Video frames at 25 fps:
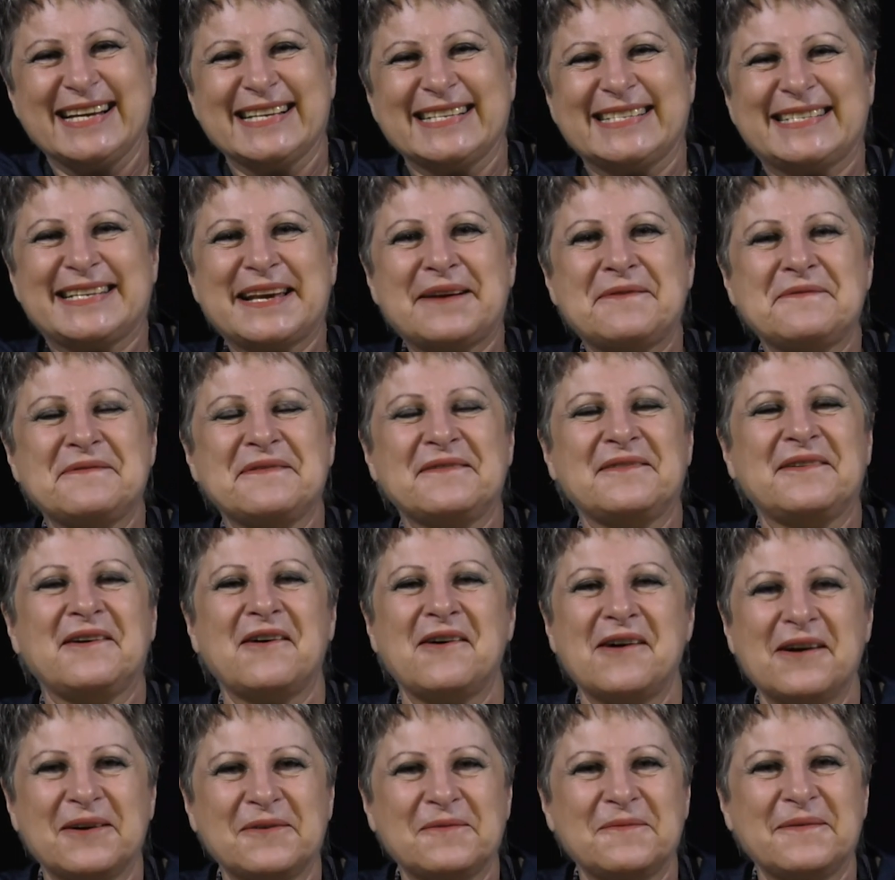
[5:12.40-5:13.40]
So
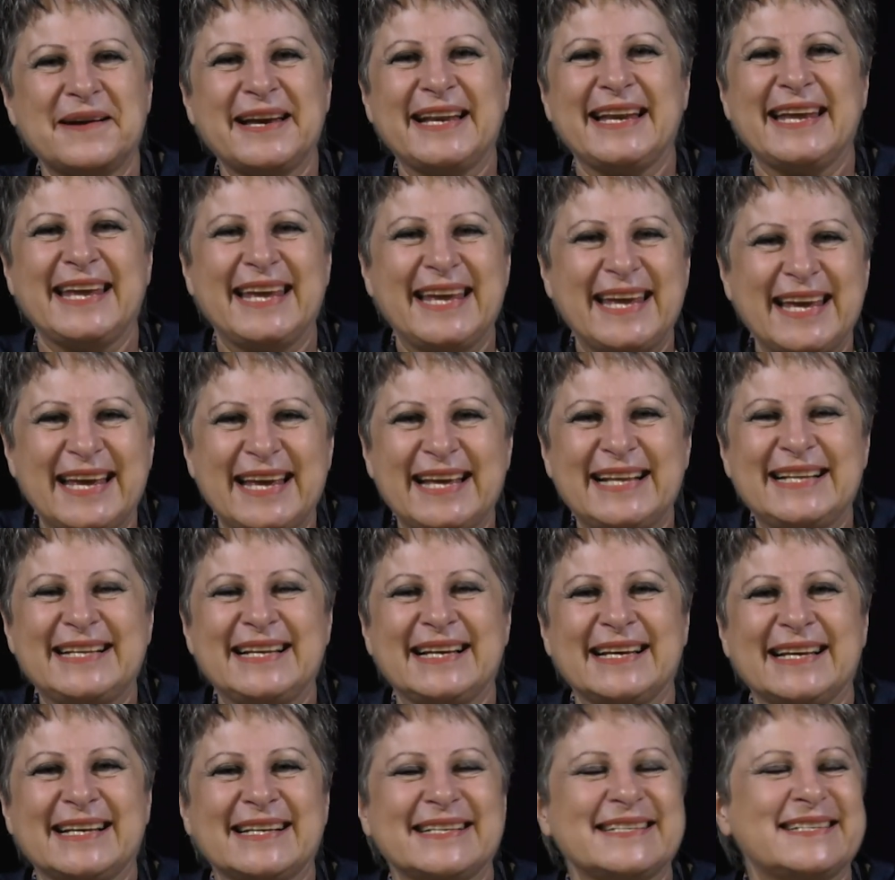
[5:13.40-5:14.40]
God, when he
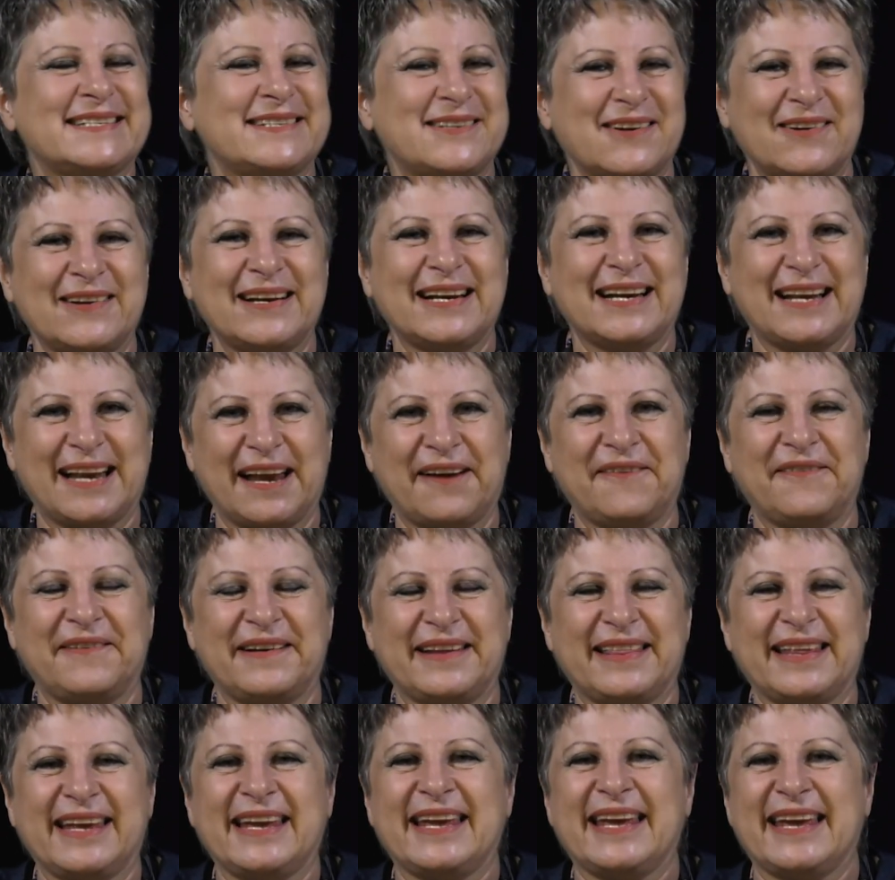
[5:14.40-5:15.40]
started
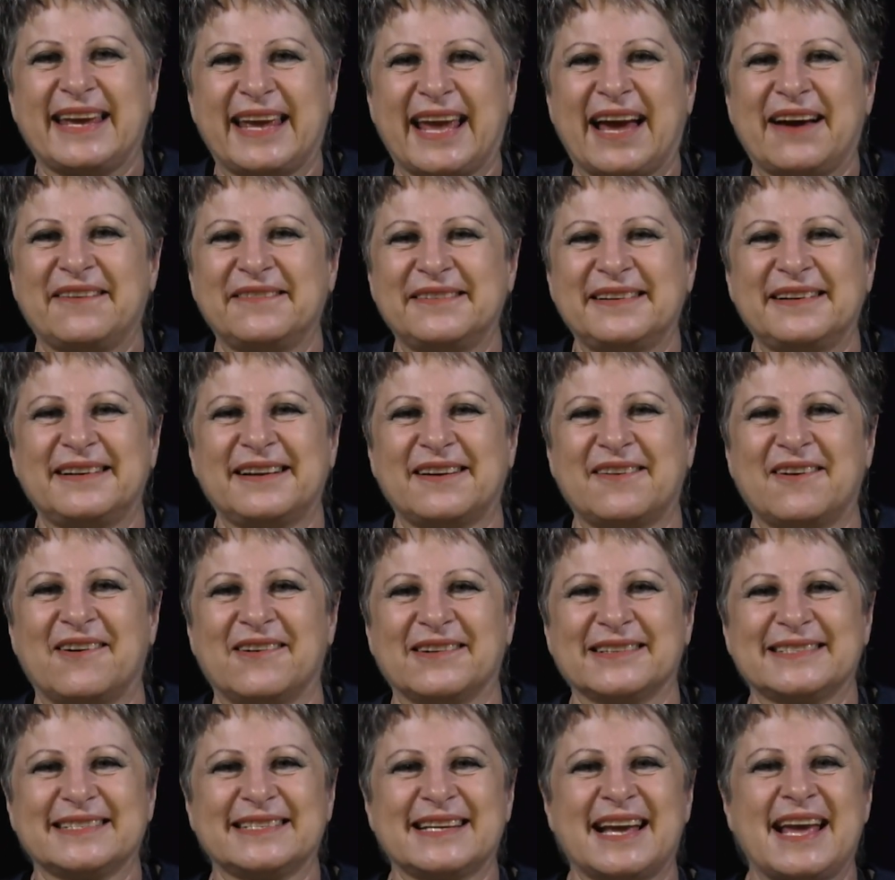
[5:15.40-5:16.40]
everything, he counted the
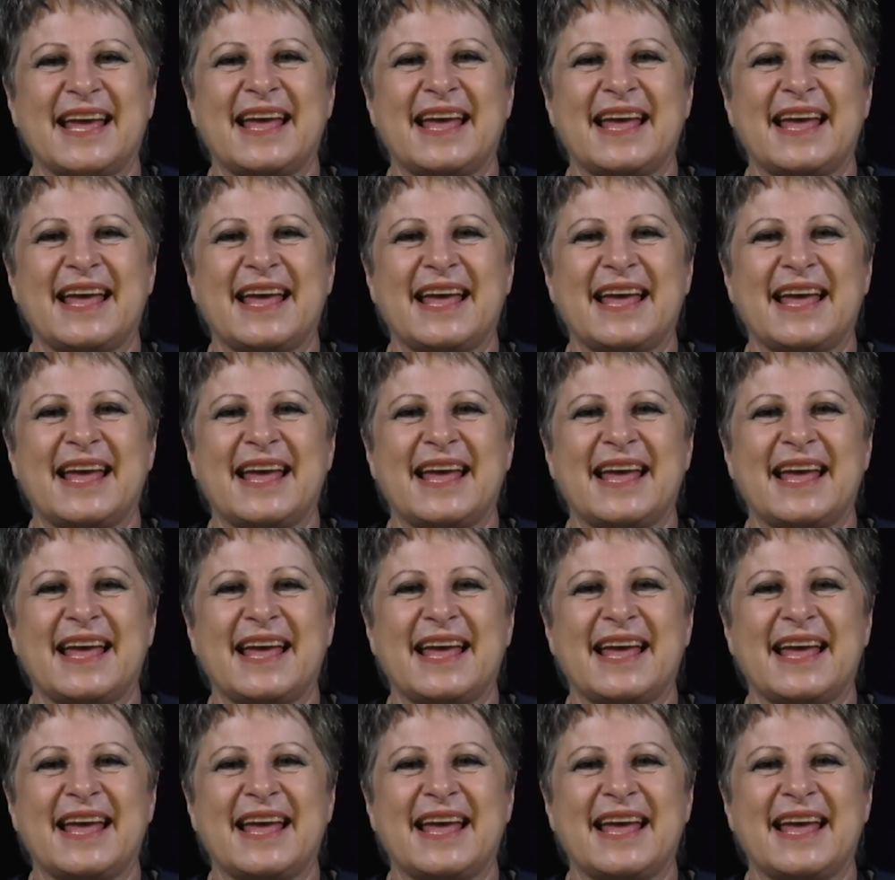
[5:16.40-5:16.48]
cost.